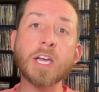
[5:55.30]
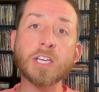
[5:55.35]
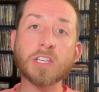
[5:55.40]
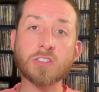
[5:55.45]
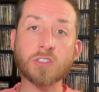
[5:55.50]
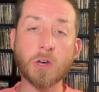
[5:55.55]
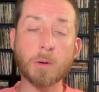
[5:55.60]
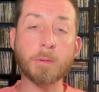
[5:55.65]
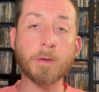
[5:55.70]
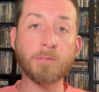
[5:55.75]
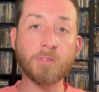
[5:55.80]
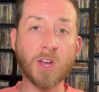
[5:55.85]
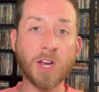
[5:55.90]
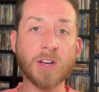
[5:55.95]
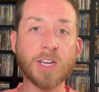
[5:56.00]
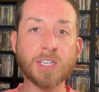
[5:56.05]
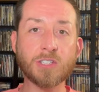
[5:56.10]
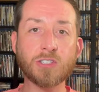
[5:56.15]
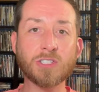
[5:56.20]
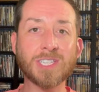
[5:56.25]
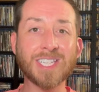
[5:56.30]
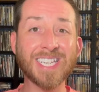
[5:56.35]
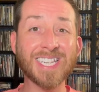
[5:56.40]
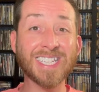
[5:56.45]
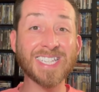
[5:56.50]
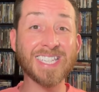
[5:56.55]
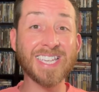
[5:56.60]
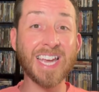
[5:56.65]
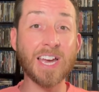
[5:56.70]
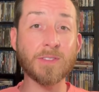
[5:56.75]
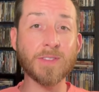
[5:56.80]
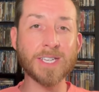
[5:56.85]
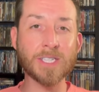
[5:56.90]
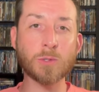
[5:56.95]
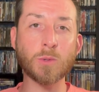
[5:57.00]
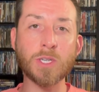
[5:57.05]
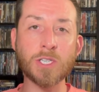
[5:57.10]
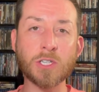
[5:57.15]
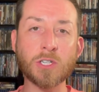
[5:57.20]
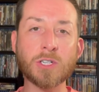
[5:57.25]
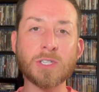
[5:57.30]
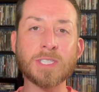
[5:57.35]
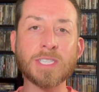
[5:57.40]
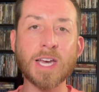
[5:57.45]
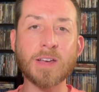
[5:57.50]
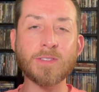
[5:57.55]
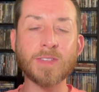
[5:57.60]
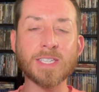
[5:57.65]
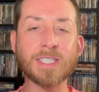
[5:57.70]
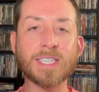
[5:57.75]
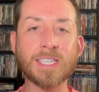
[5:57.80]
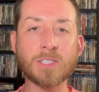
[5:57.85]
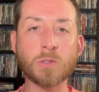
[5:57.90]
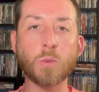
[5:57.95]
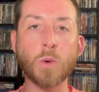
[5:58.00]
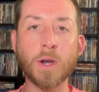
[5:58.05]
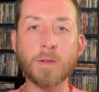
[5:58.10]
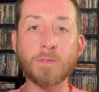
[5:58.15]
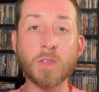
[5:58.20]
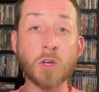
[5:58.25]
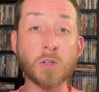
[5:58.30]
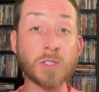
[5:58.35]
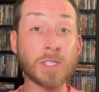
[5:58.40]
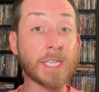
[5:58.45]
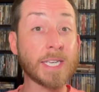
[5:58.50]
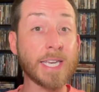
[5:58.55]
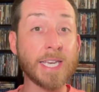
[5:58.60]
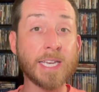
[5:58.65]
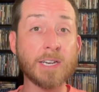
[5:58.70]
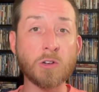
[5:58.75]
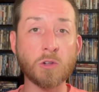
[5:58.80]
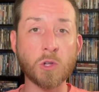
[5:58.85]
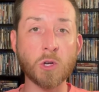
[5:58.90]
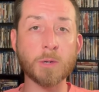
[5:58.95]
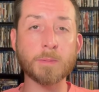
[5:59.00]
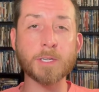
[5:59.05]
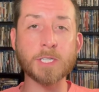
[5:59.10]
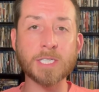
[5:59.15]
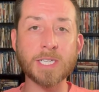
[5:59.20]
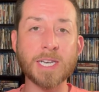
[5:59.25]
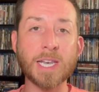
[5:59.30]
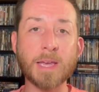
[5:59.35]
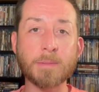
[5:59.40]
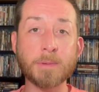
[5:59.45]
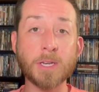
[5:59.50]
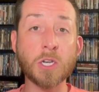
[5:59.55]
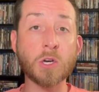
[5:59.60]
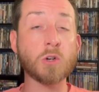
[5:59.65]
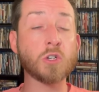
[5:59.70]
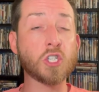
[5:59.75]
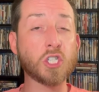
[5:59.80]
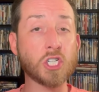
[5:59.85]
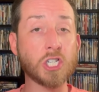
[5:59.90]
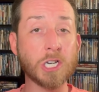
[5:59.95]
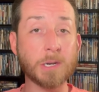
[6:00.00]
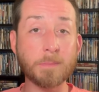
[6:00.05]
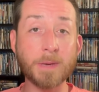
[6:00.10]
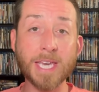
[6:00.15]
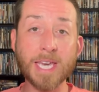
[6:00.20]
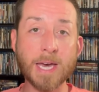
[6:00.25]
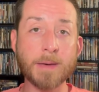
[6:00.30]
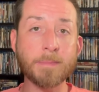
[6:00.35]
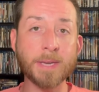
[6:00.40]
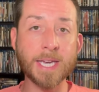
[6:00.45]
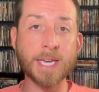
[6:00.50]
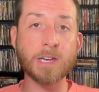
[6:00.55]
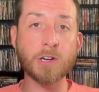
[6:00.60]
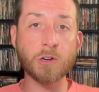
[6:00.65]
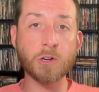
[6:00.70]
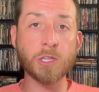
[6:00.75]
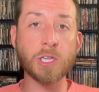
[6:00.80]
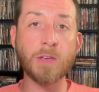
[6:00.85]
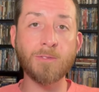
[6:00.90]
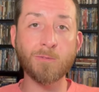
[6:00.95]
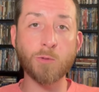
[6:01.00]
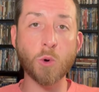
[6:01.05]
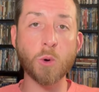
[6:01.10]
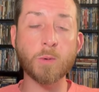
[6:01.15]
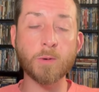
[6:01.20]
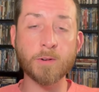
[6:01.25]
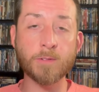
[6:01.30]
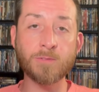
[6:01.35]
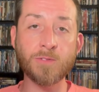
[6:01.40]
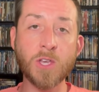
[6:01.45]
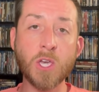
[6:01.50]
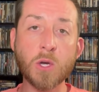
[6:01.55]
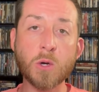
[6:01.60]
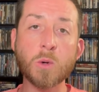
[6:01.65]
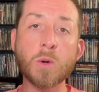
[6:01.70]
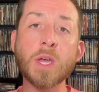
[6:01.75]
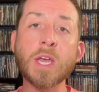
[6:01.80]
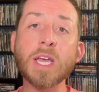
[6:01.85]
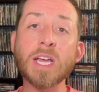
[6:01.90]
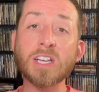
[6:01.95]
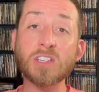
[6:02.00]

So I'll be very interested to see how this one turns out. This is one of those that Kino Lorber did let me know should be coming in early for review.